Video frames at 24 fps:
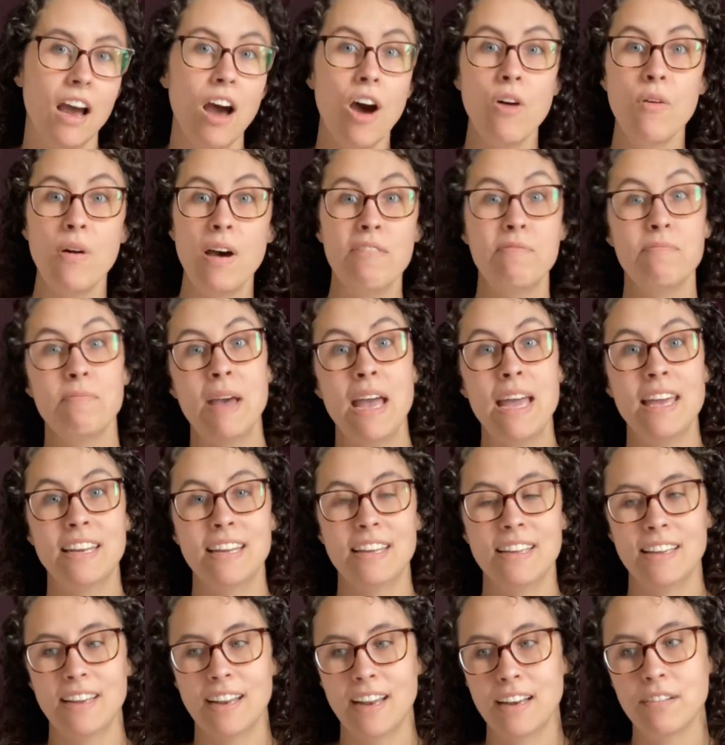oh, I've made
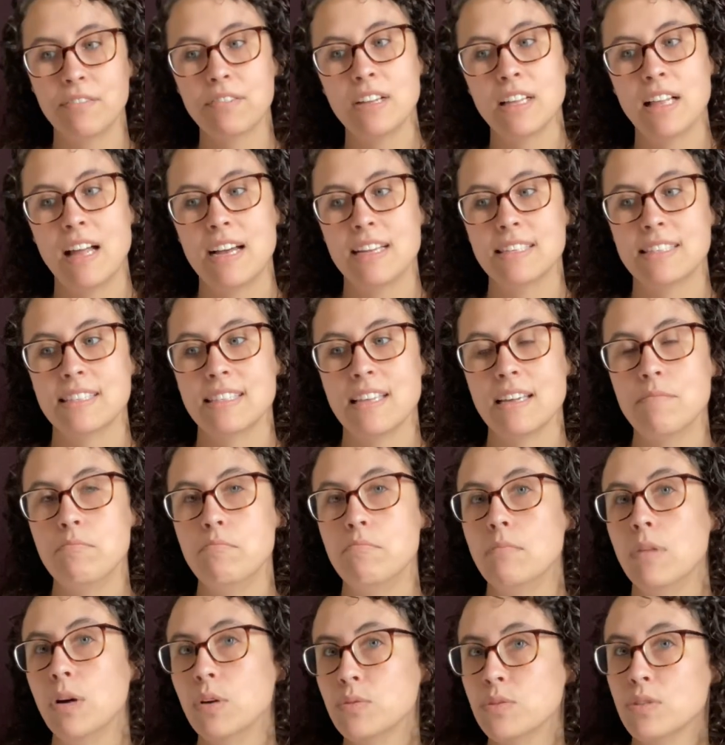it, and realized that
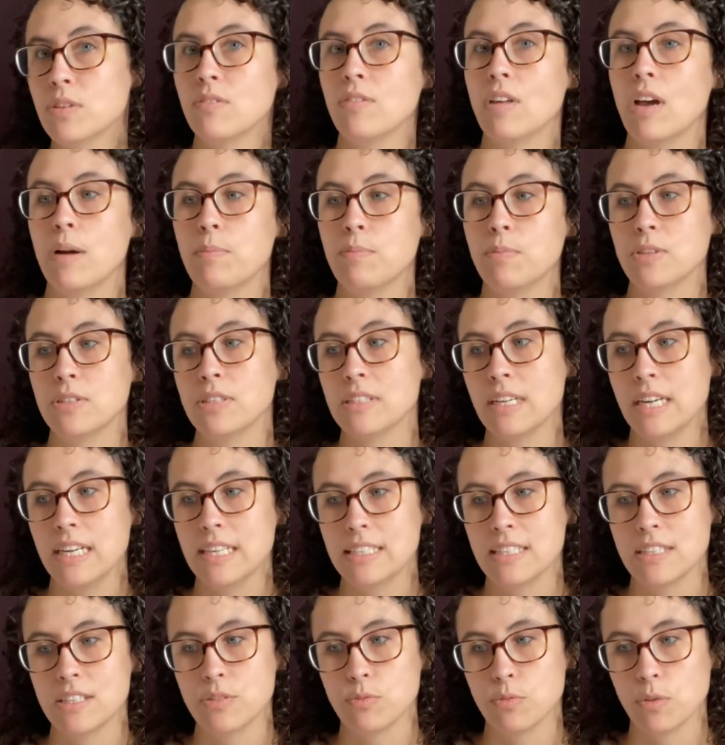most of the upper
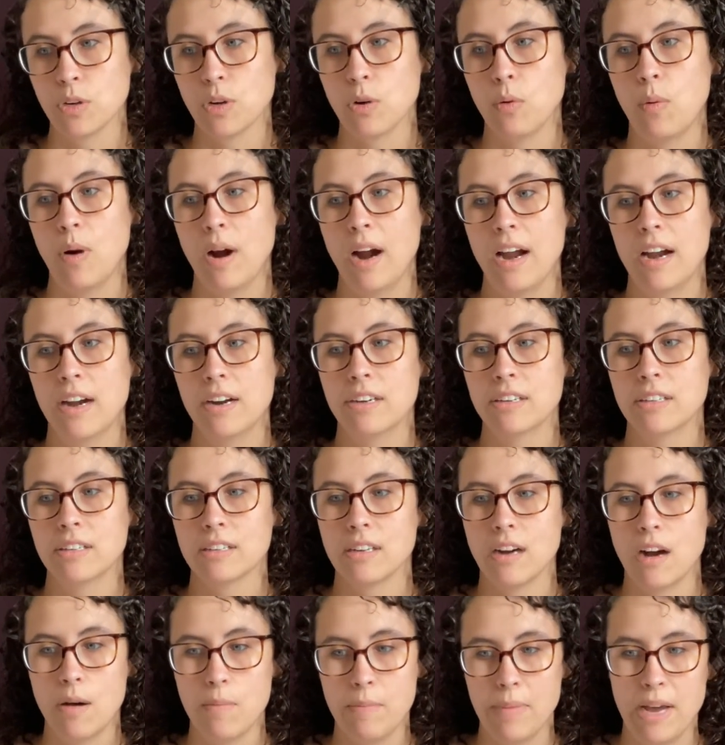sizes required
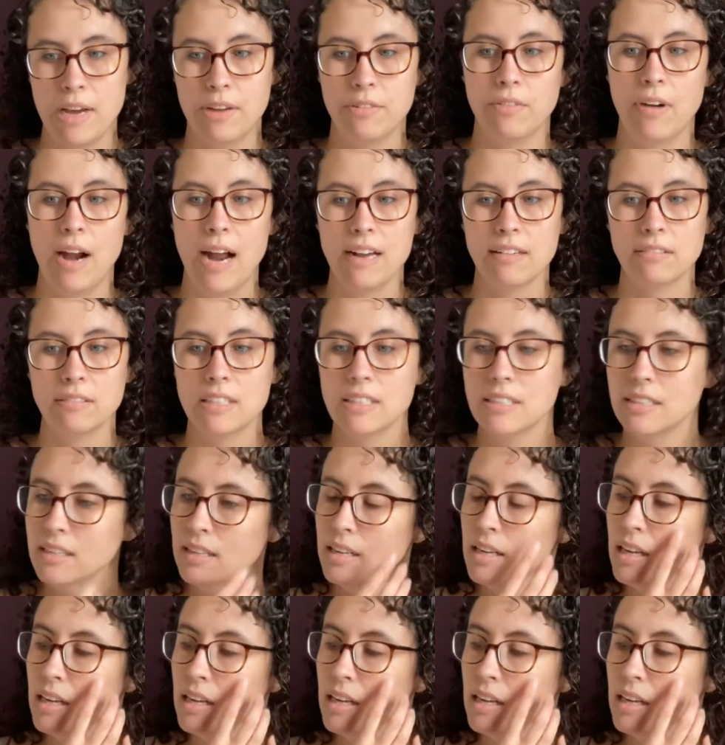compound raglan,